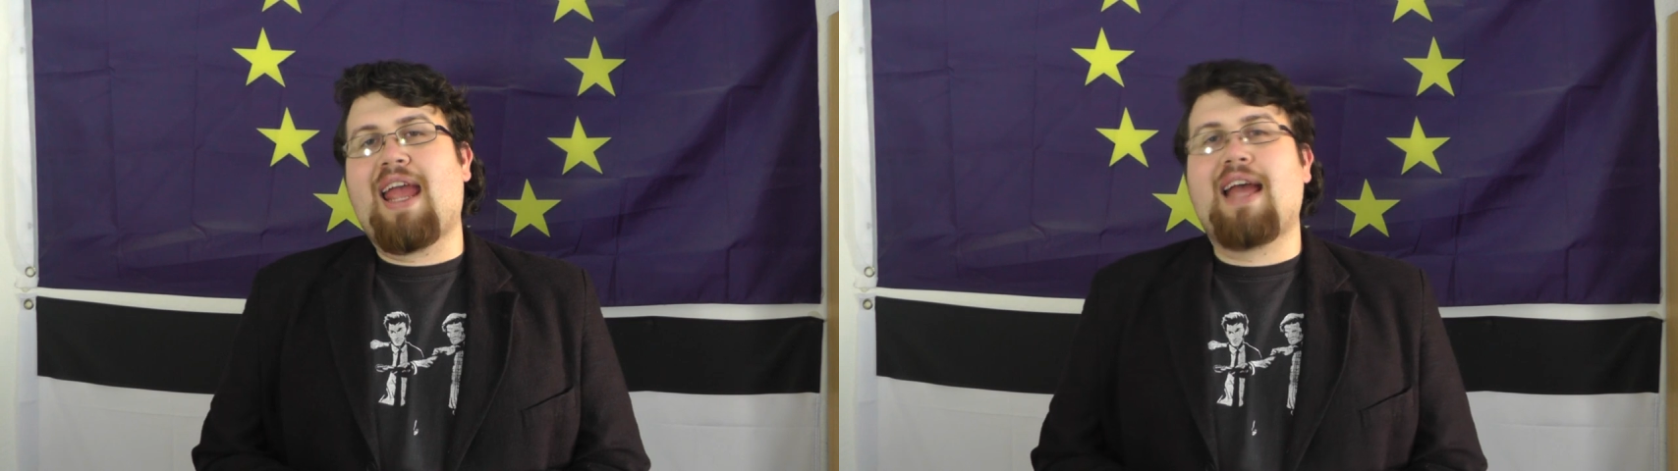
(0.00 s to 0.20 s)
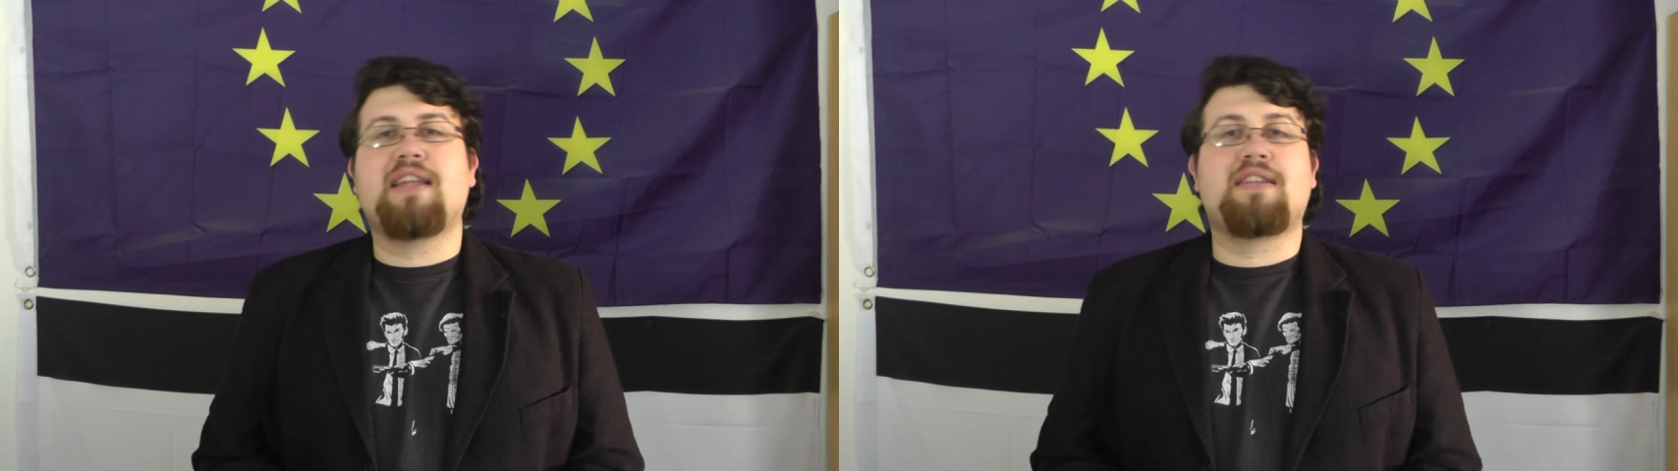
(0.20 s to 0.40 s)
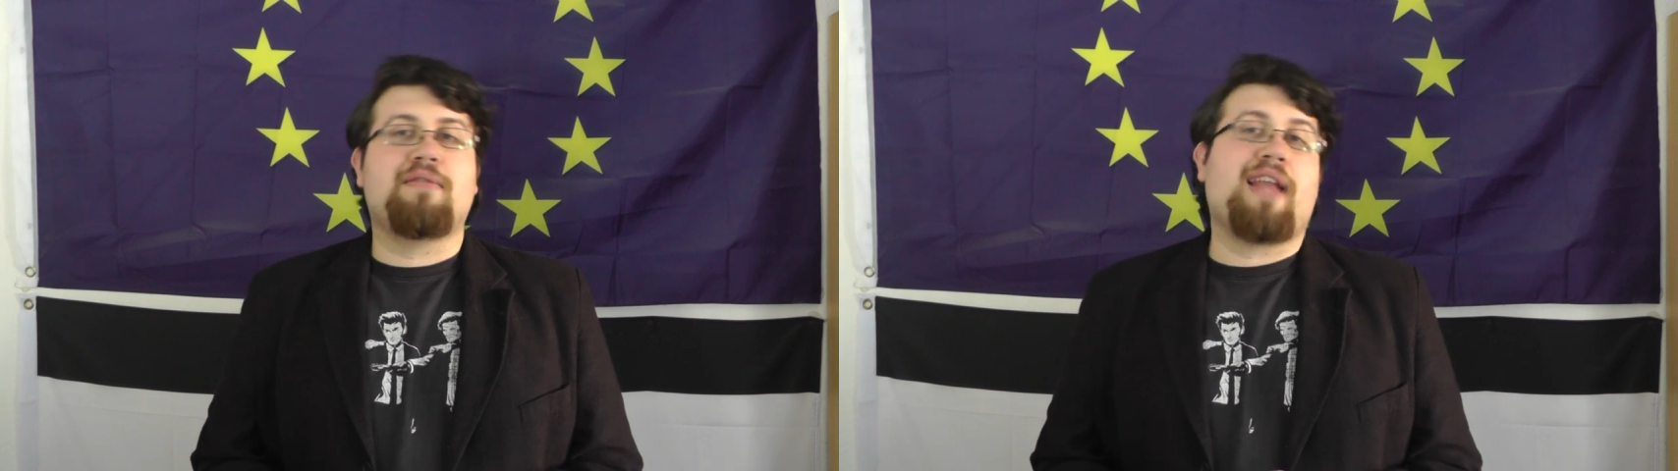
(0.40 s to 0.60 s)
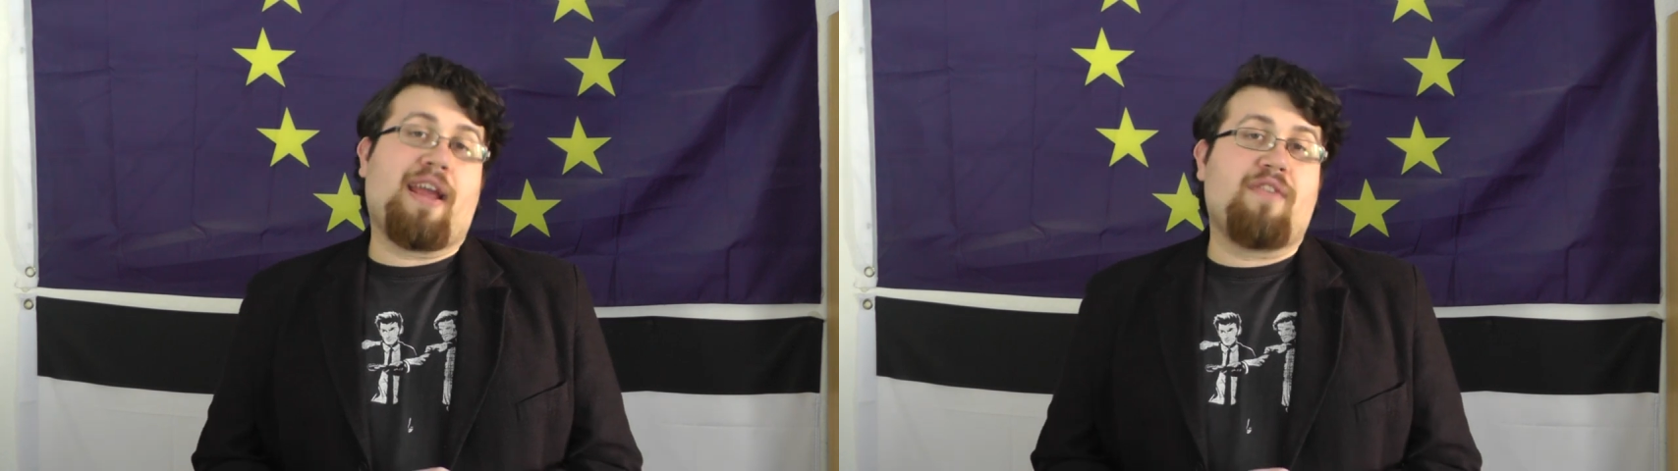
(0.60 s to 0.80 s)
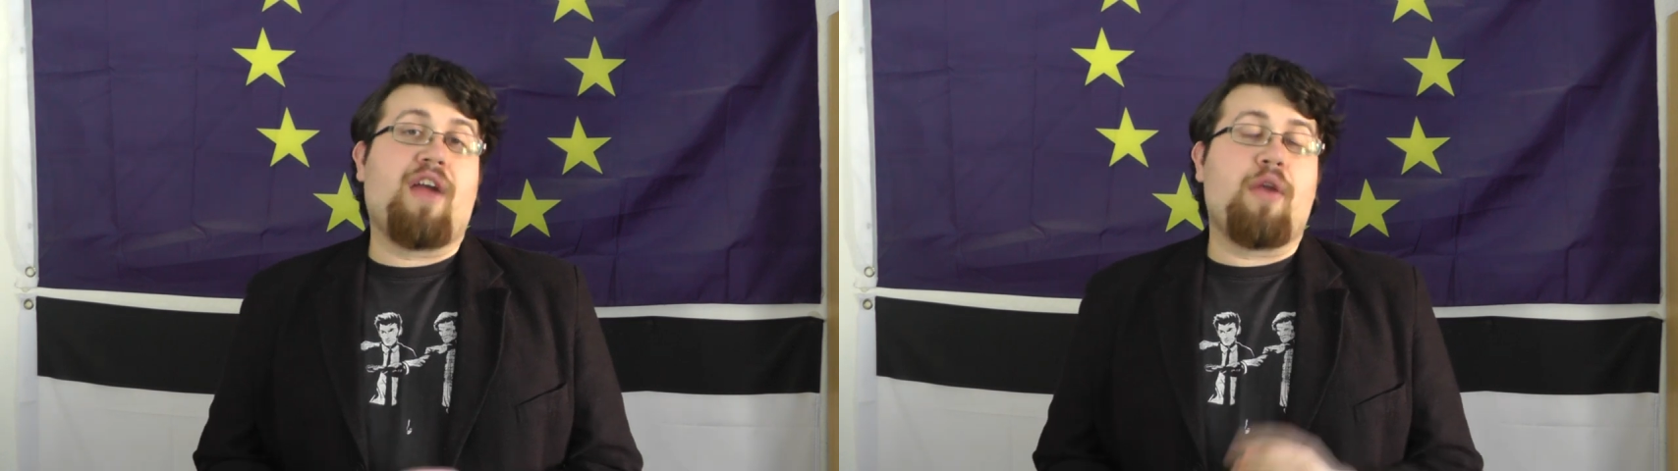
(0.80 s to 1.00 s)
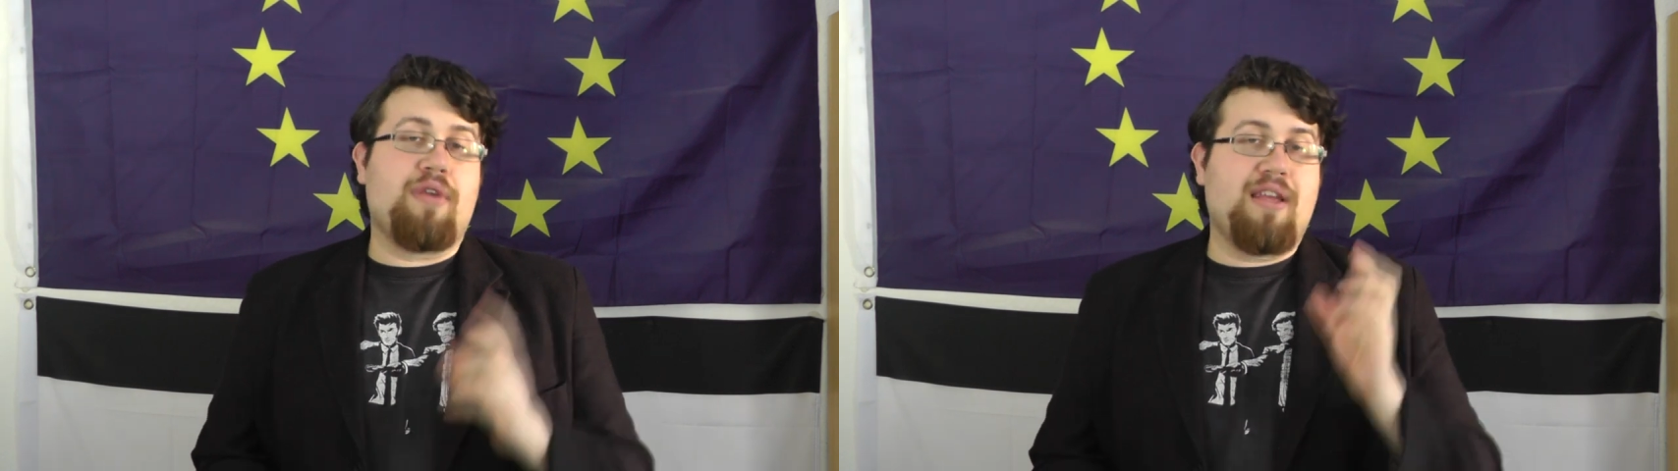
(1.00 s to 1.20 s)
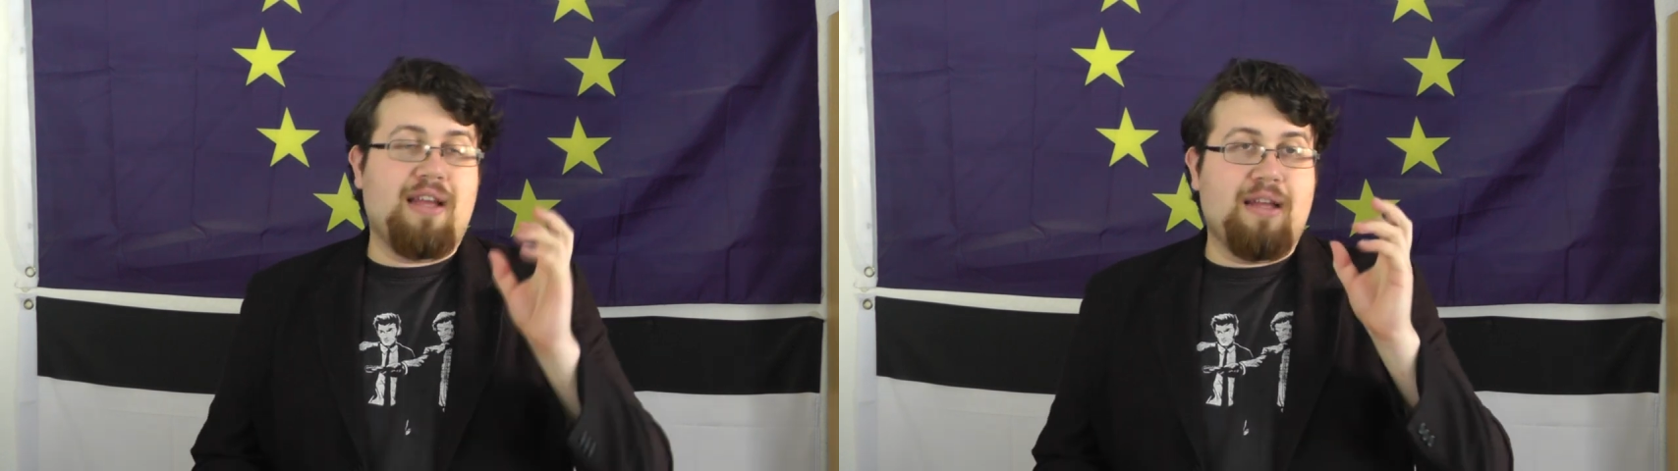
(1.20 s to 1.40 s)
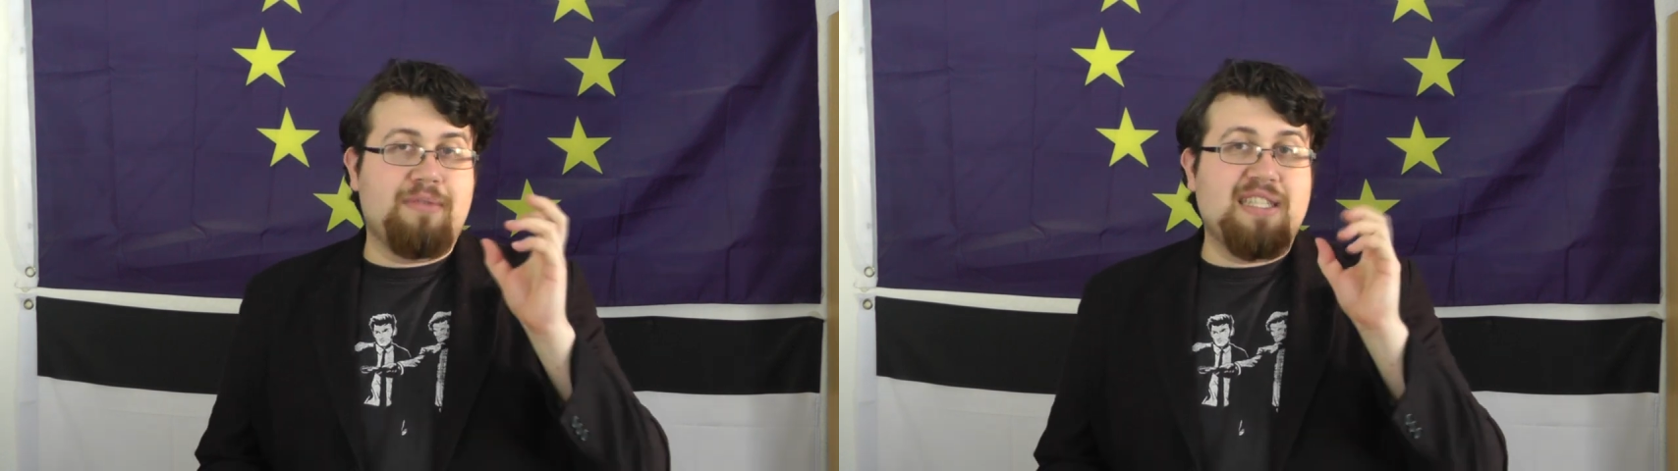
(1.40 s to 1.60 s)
had like very um,